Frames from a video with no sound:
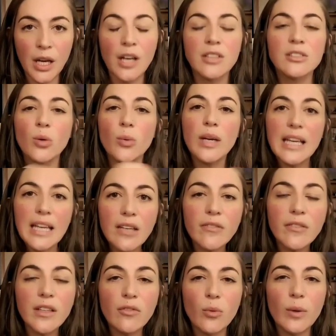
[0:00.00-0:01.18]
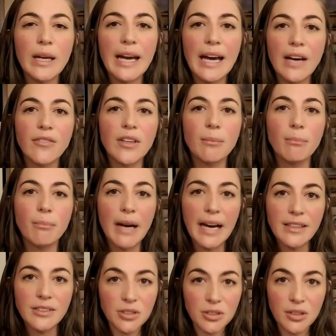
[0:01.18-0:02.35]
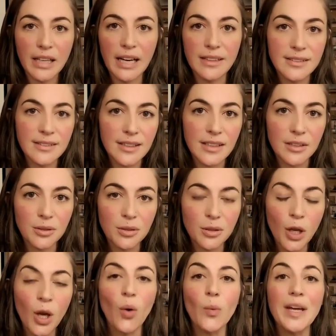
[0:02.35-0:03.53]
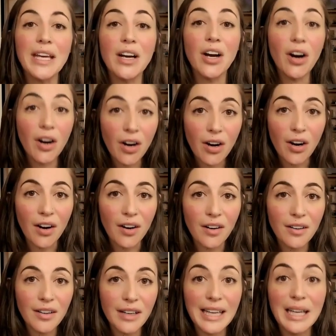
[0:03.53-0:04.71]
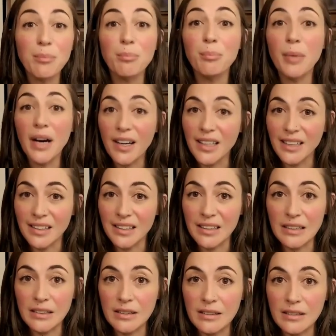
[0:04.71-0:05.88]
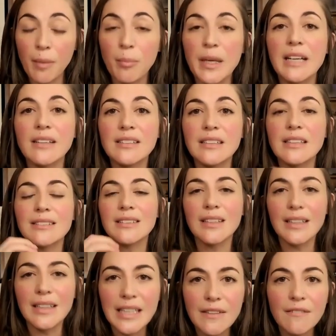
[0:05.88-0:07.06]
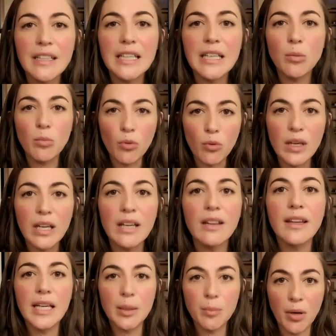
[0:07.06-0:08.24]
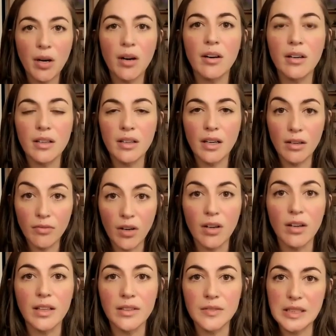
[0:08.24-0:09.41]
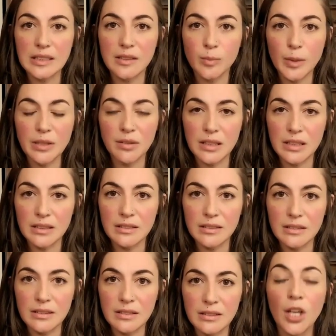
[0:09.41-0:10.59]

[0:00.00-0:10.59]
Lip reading: So even if we haven't mastered that skill, we are embodied in it because it is a living, breathing part of our lived experience.